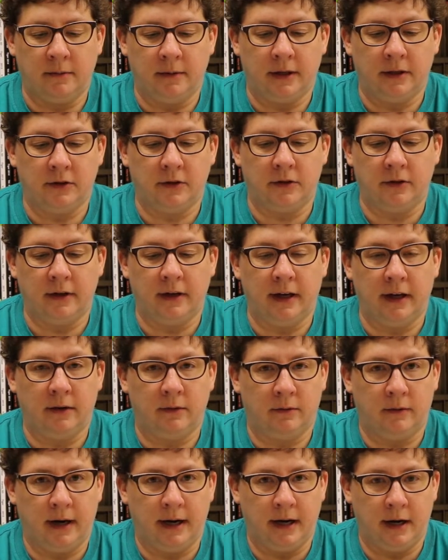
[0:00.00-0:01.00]
Make sure you get
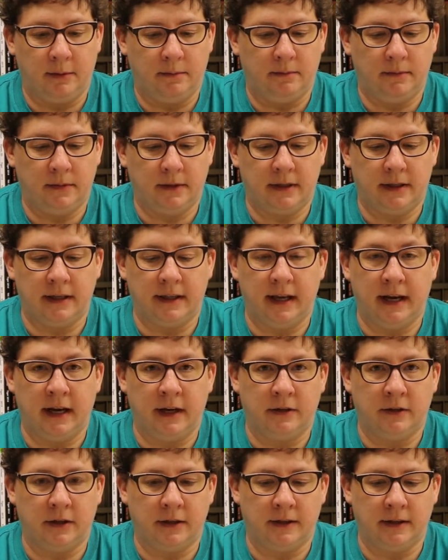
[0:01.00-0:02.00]
right up to the
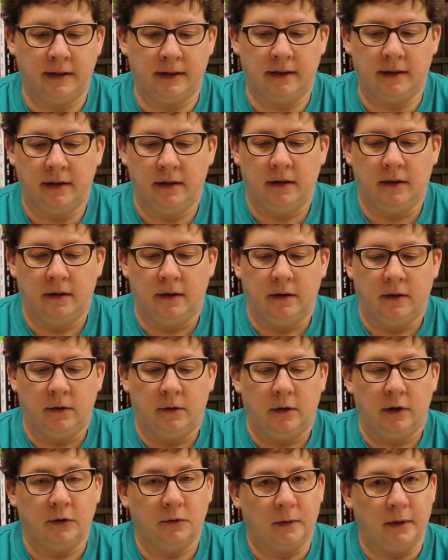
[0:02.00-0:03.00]
edges,
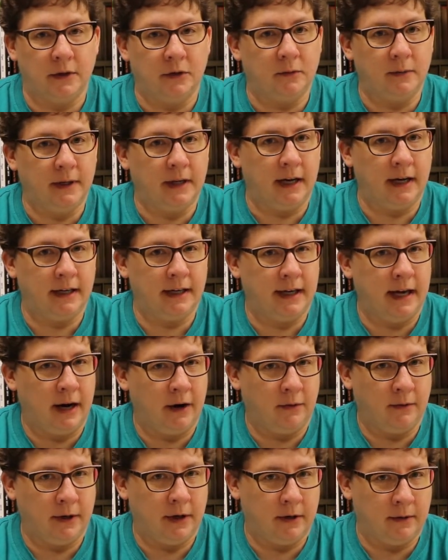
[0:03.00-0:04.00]
because once we cut it
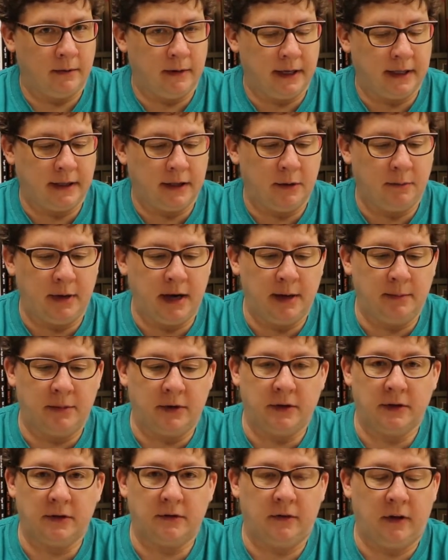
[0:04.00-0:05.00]
out, we don't want the
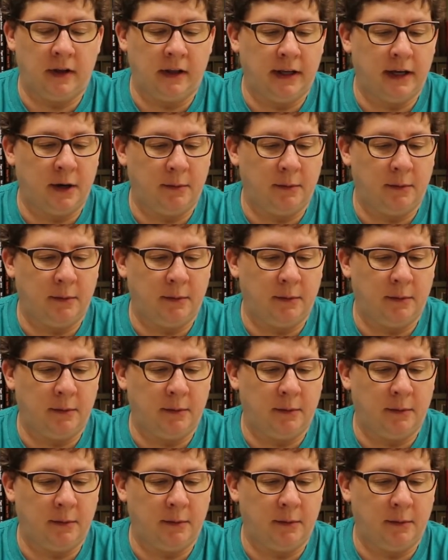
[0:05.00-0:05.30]
papers falling